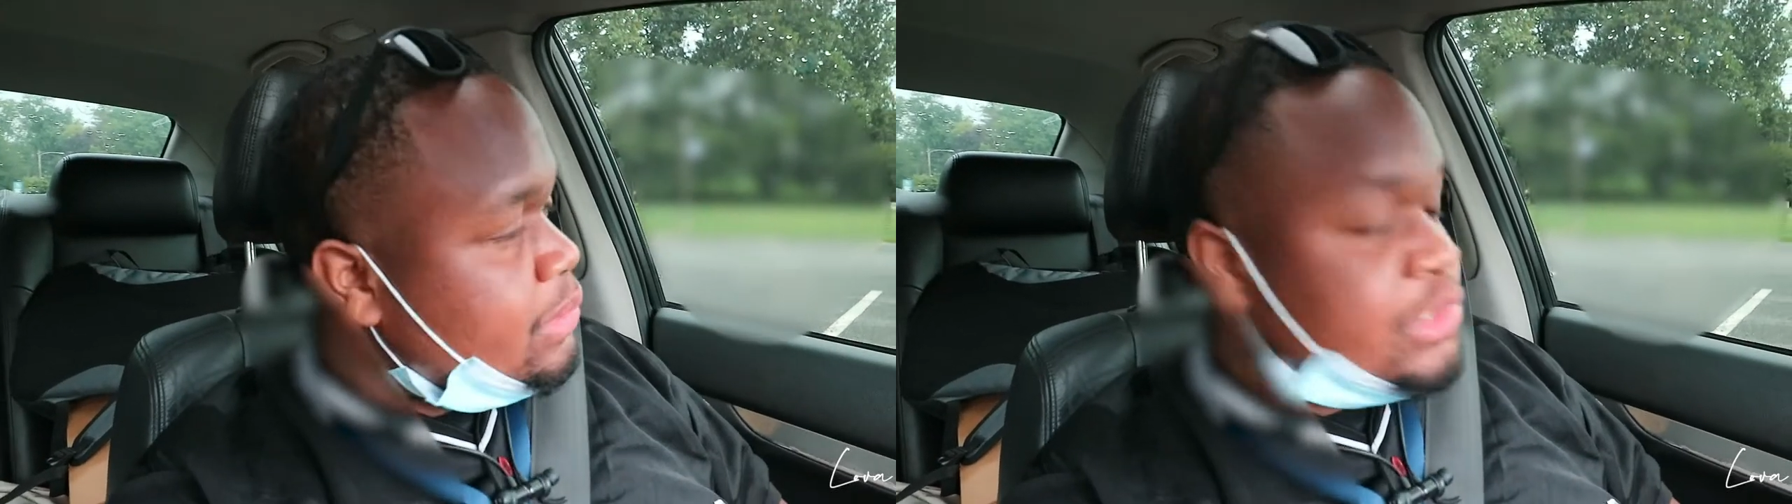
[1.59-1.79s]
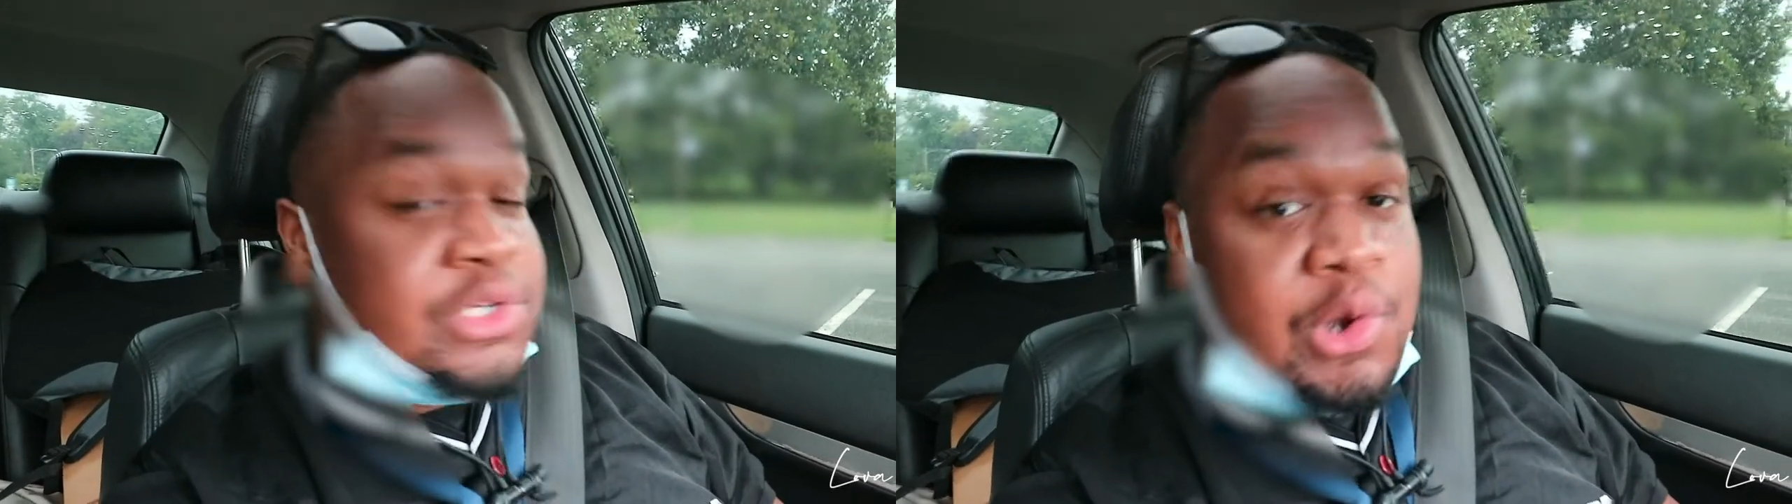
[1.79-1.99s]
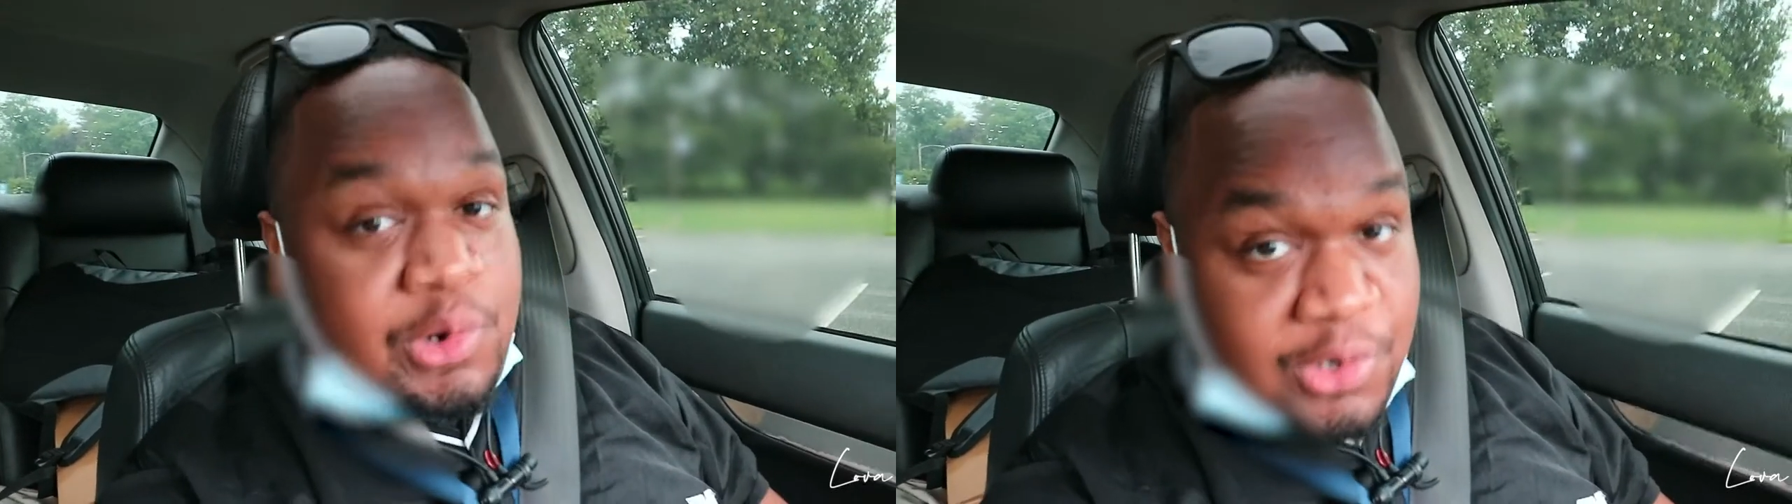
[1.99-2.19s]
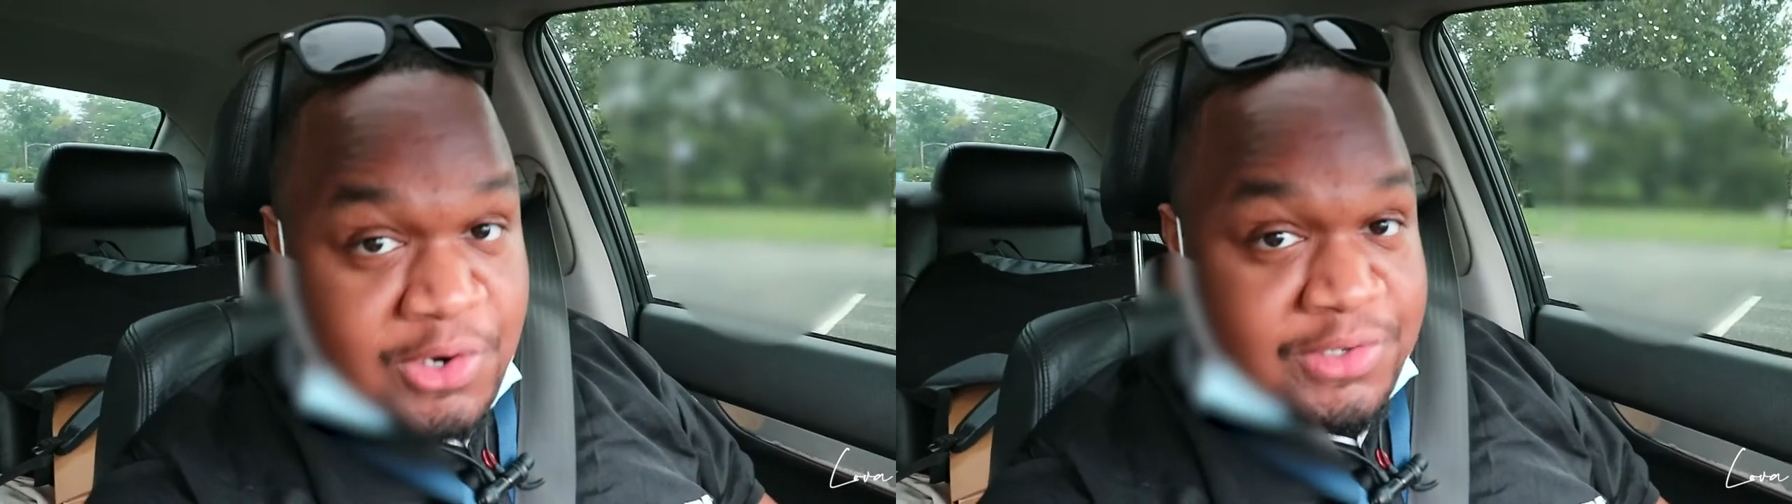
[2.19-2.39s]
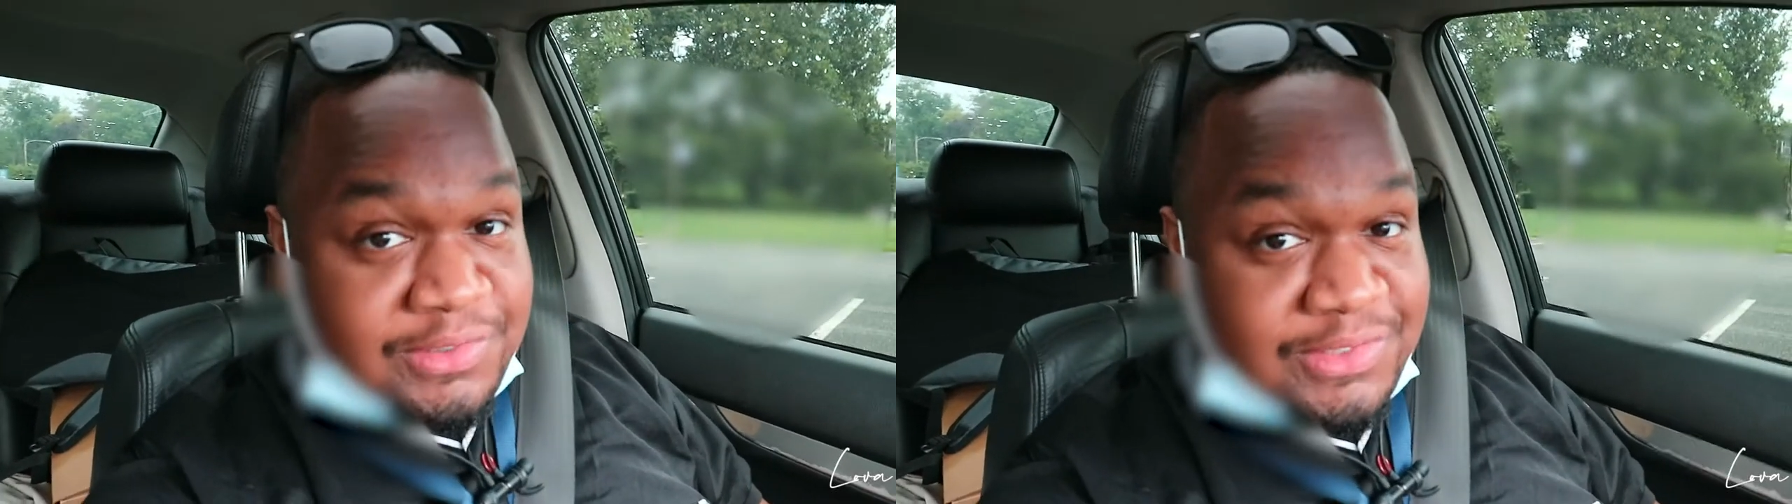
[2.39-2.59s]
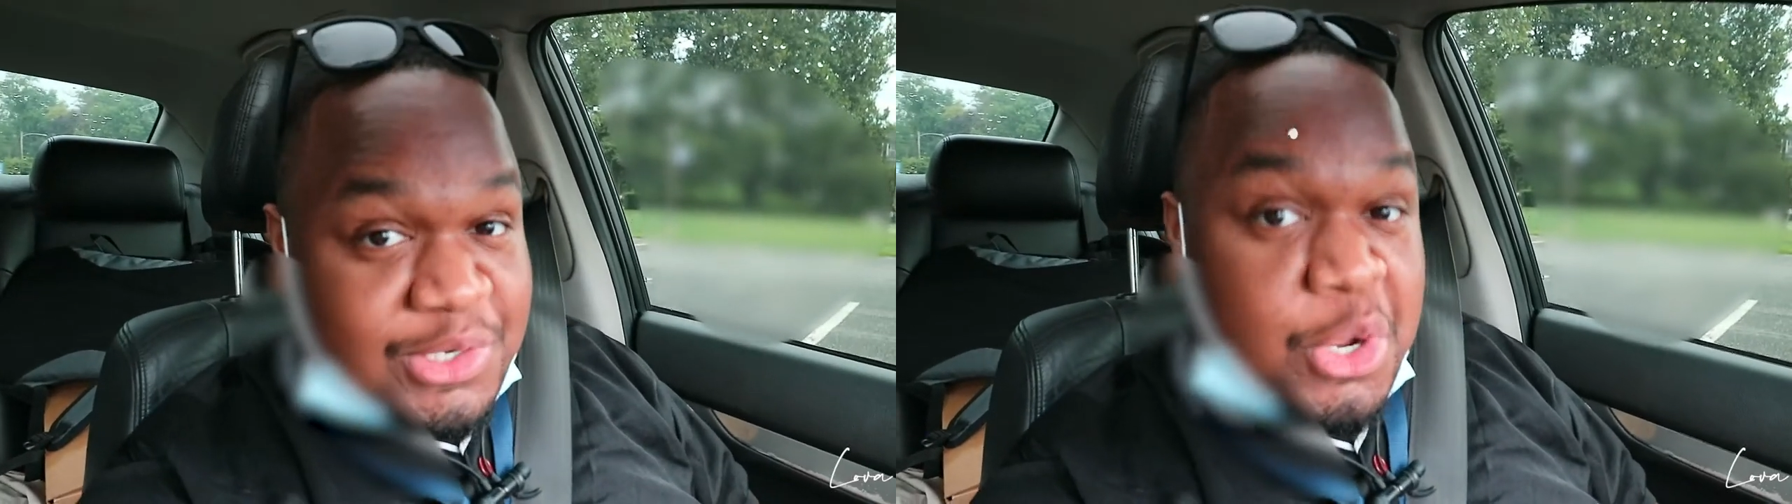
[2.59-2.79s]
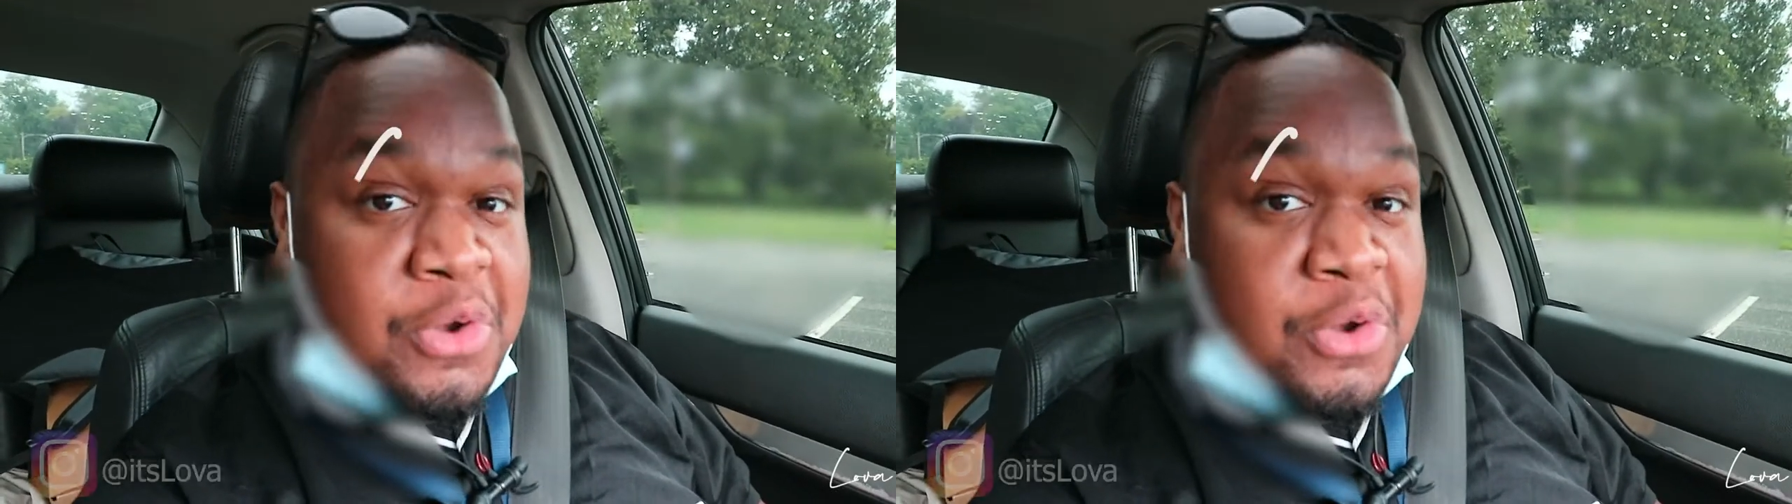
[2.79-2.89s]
What's going on? You